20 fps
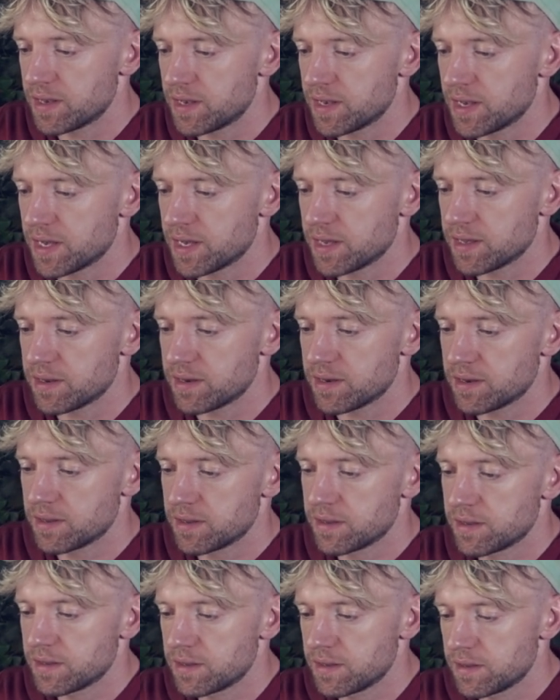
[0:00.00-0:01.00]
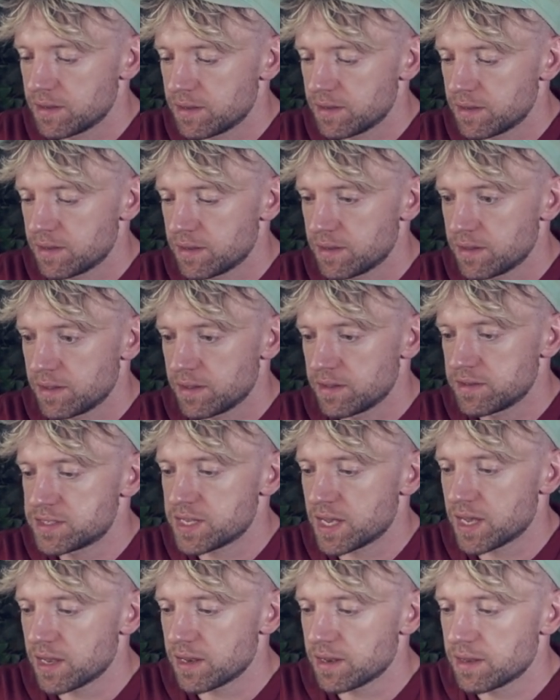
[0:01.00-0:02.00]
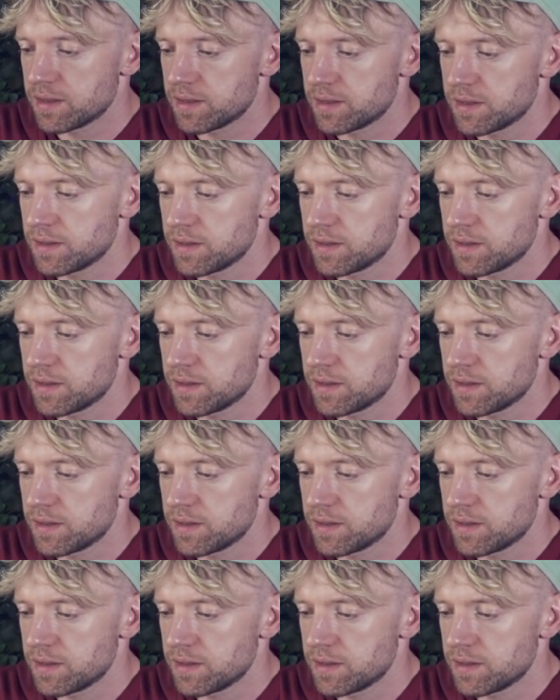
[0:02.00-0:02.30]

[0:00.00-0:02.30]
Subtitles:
9, 10.